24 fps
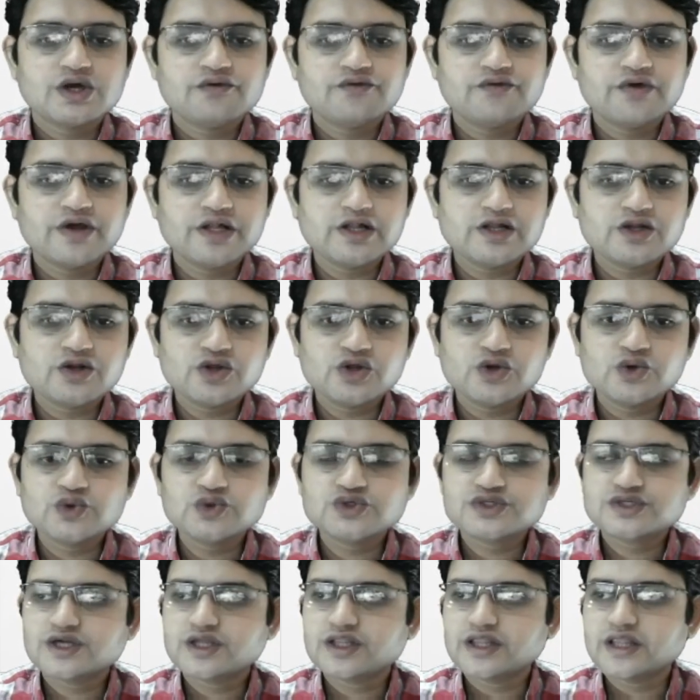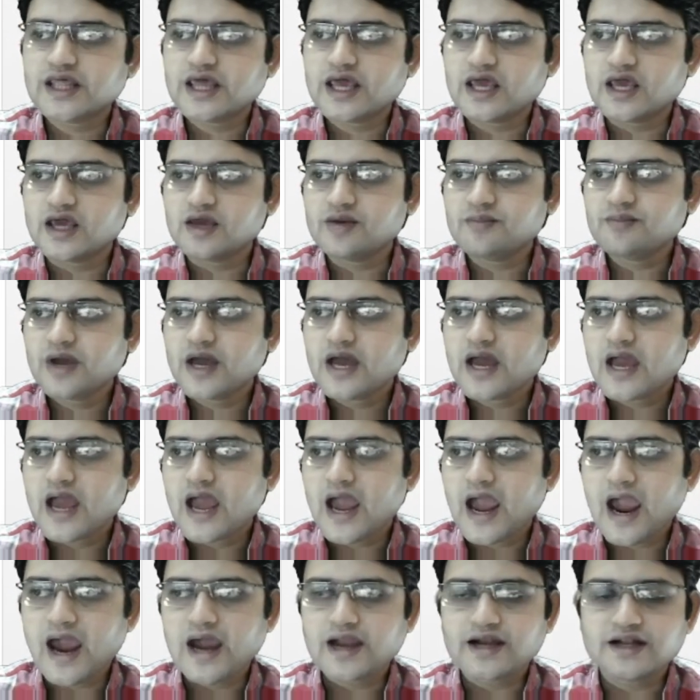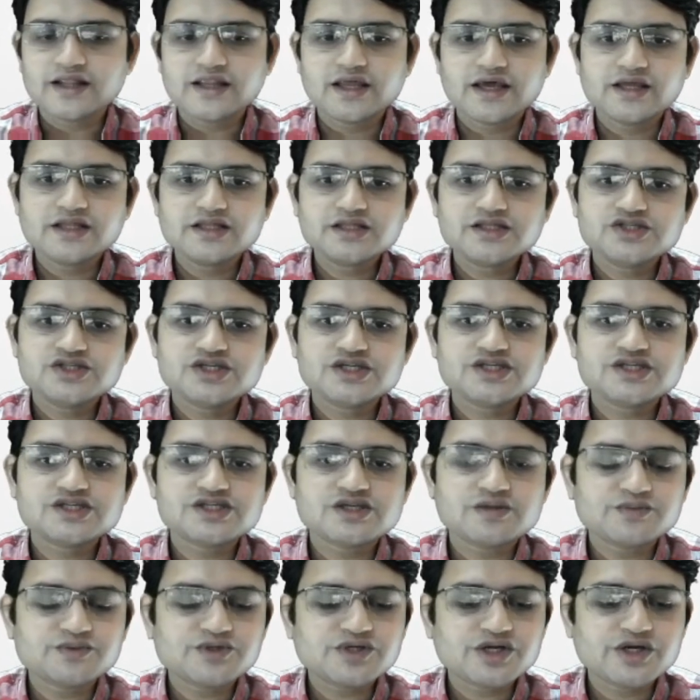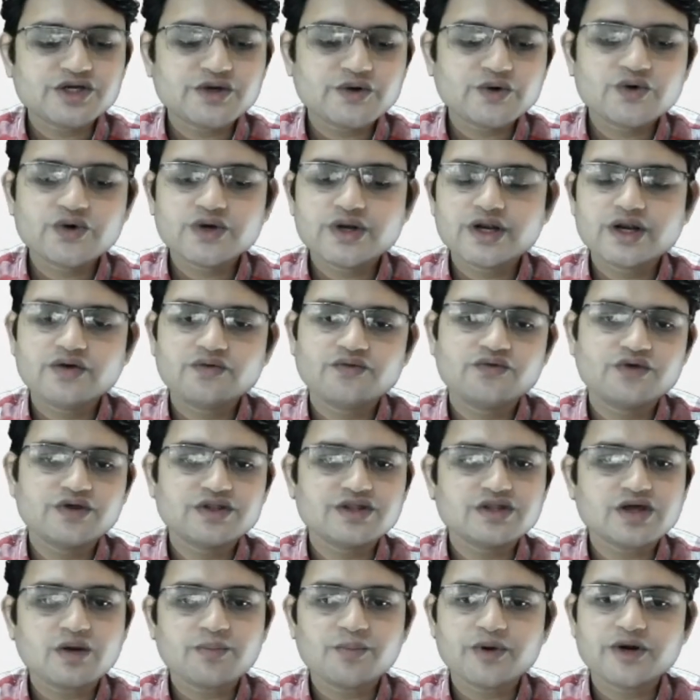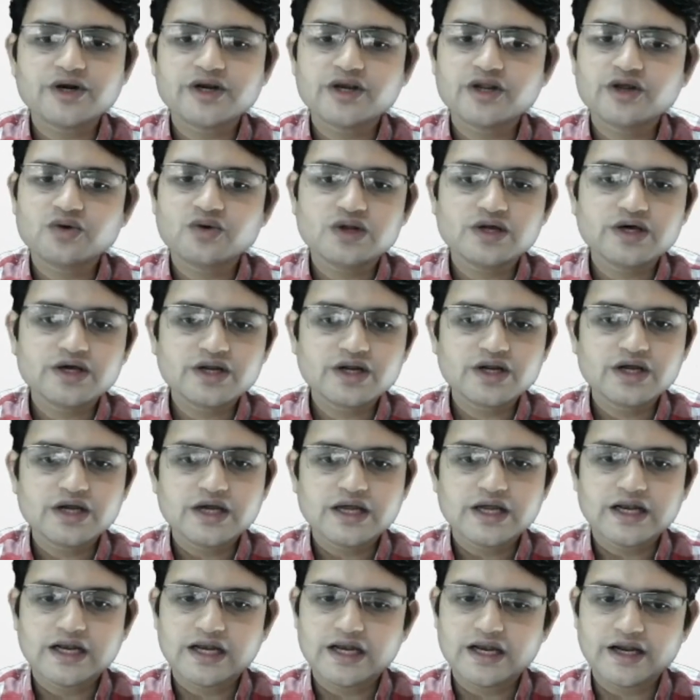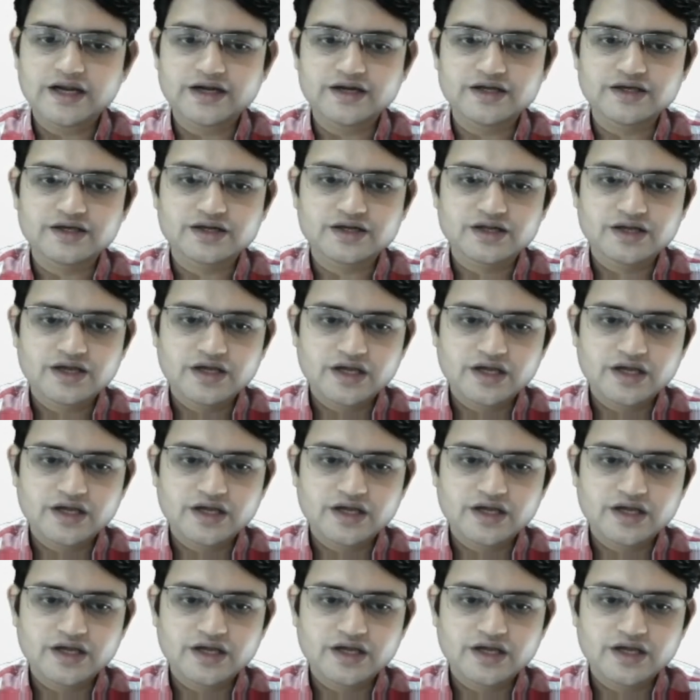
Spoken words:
we'll use a name and then just substitute it with a particular letter.